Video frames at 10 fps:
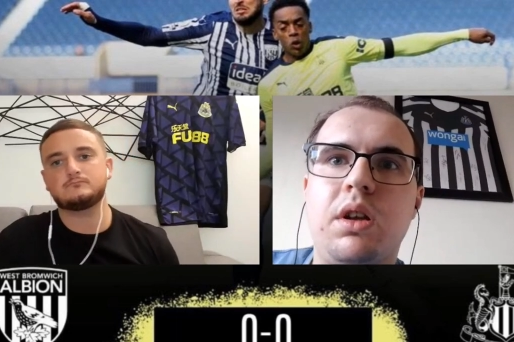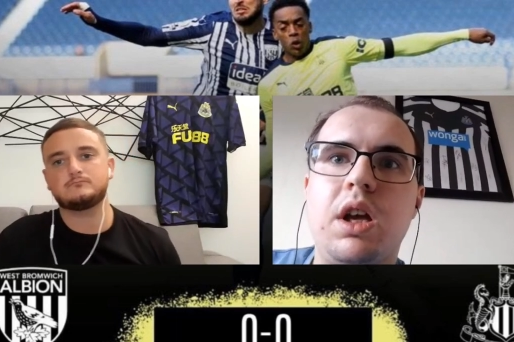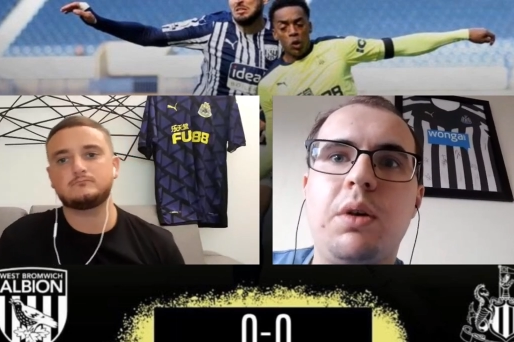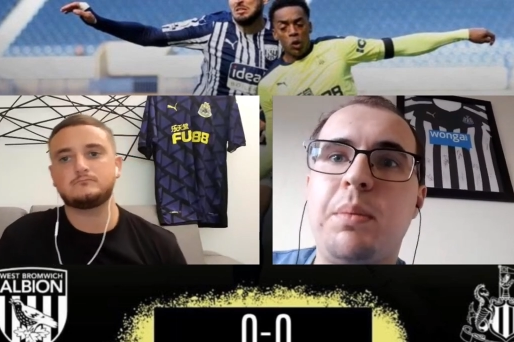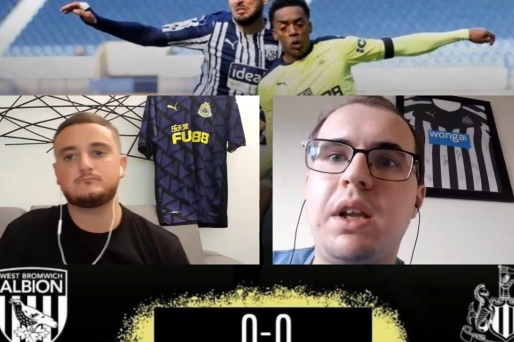
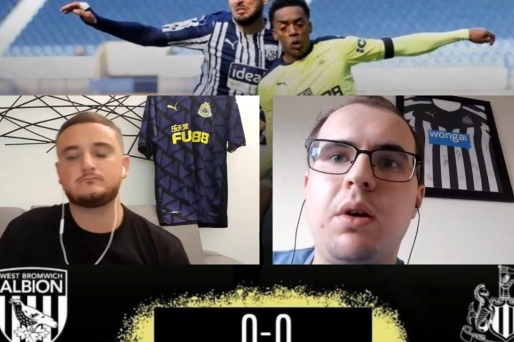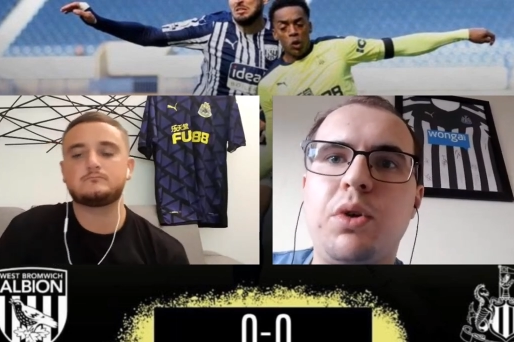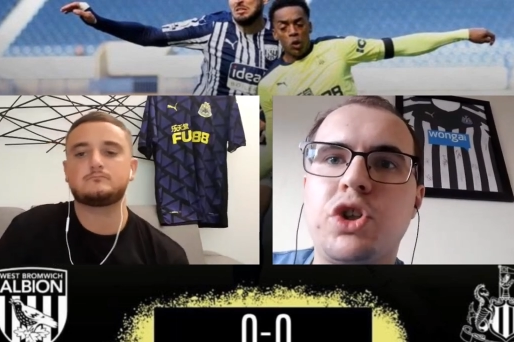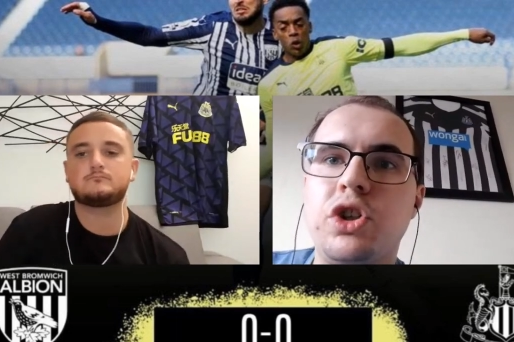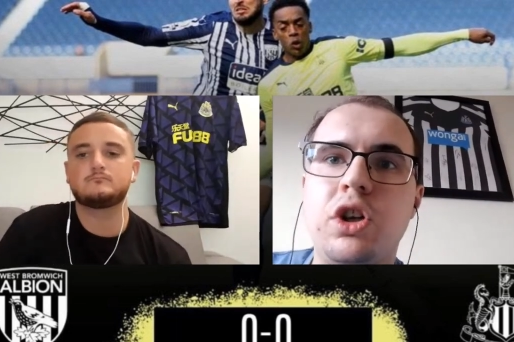Speaker 1: It
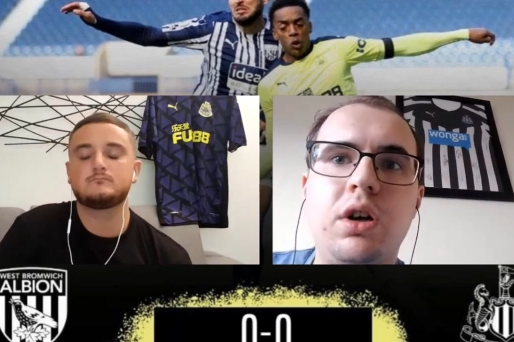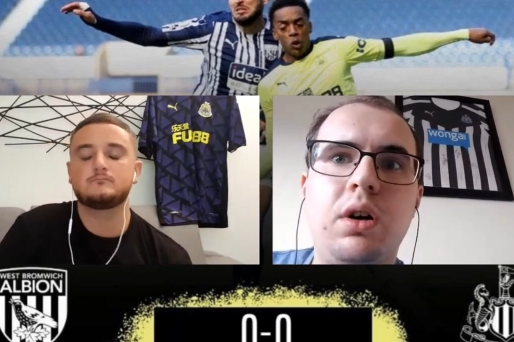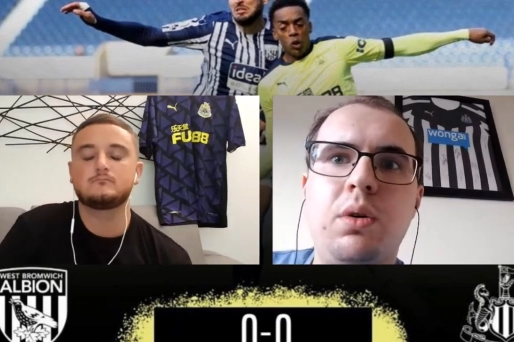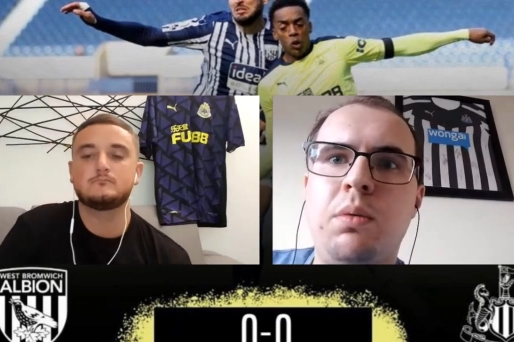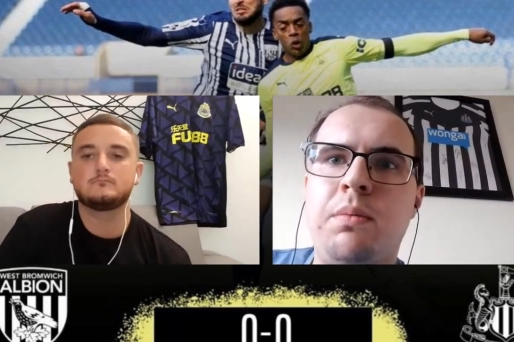was
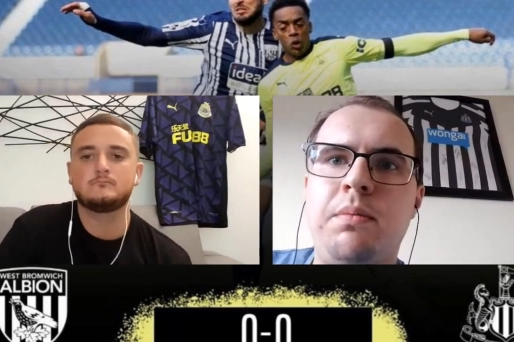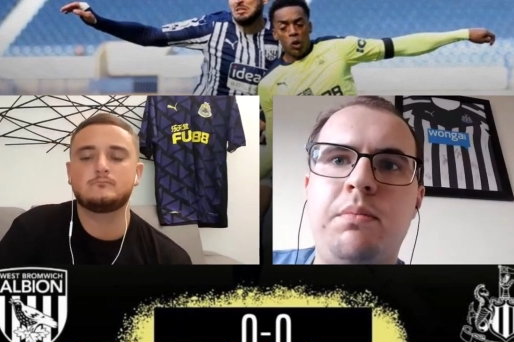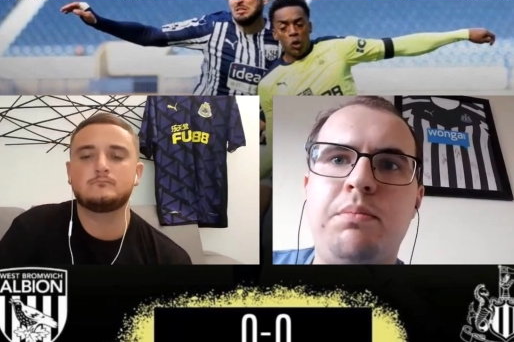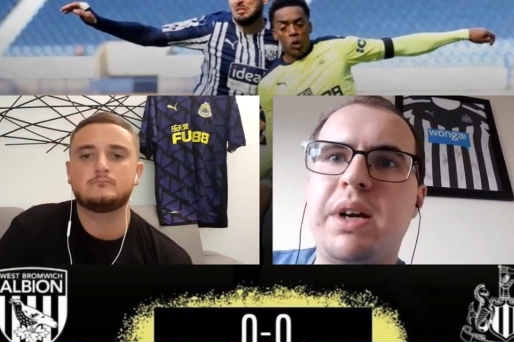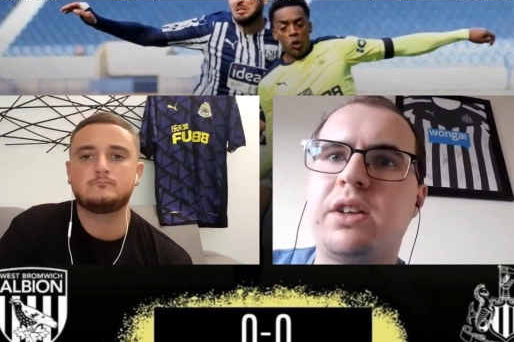no
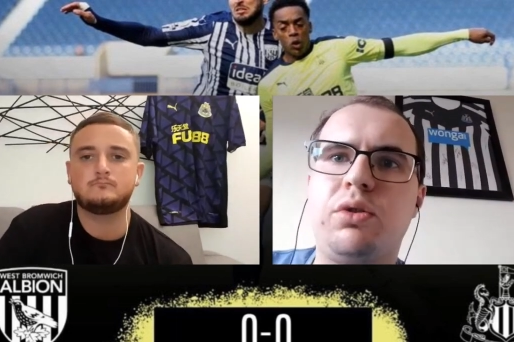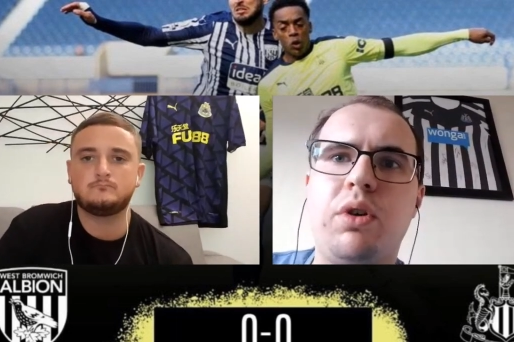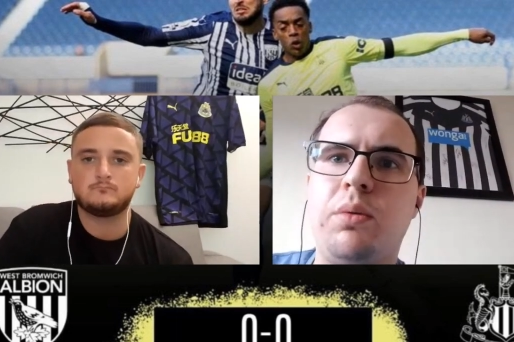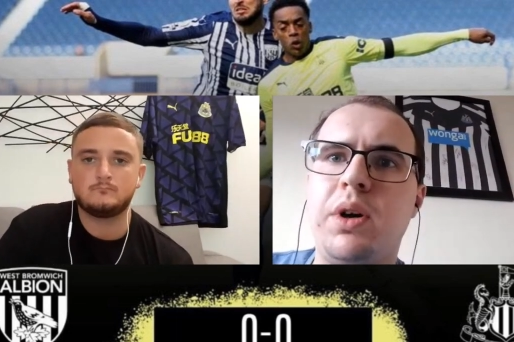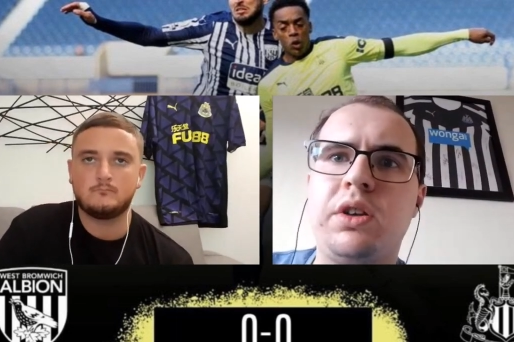better
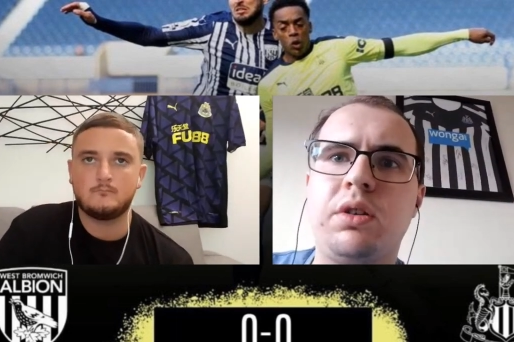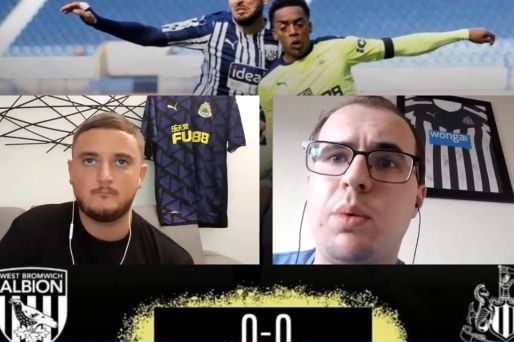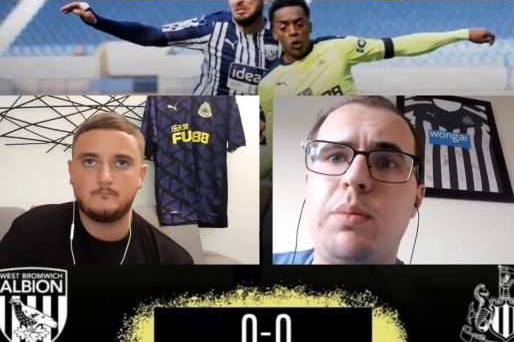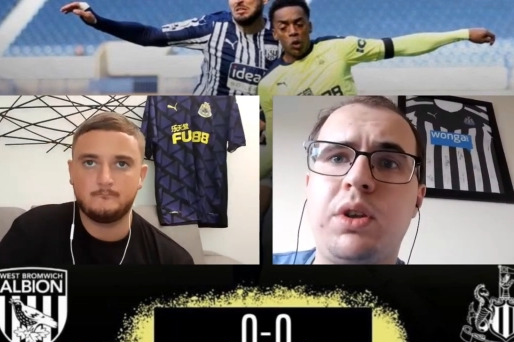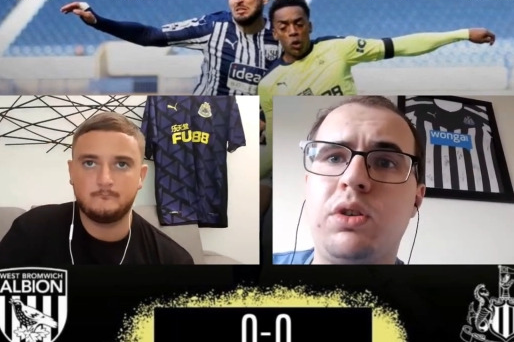or worse than
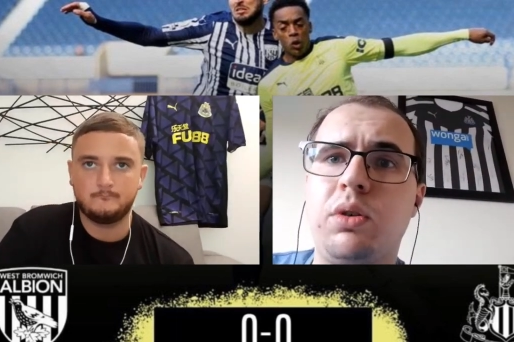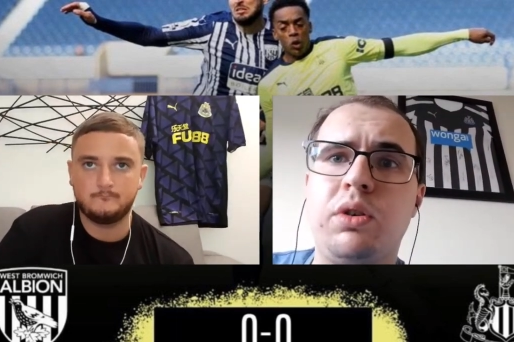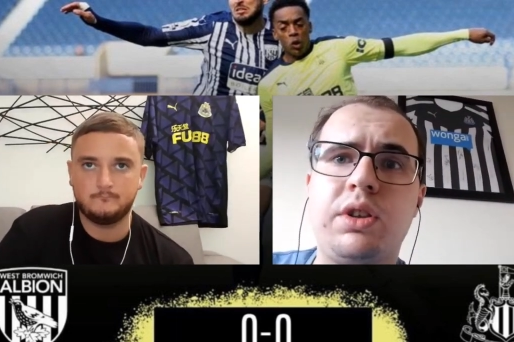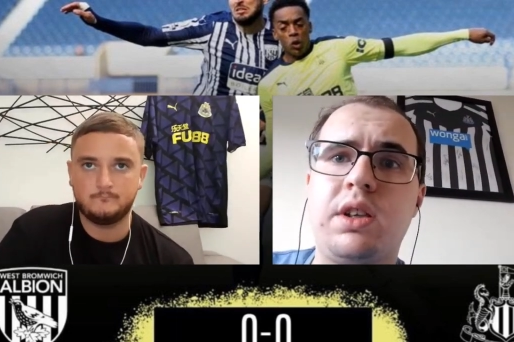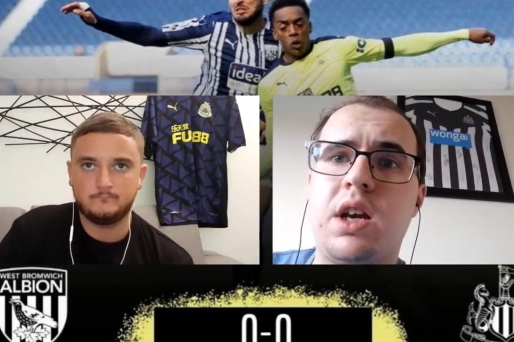what we saw
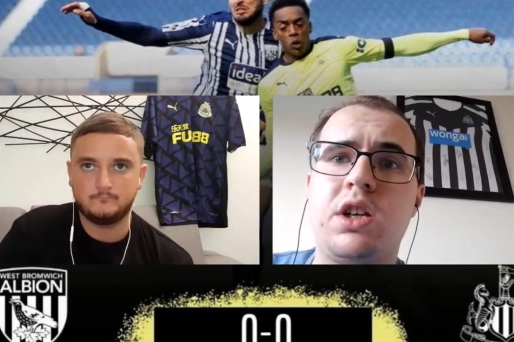at, say,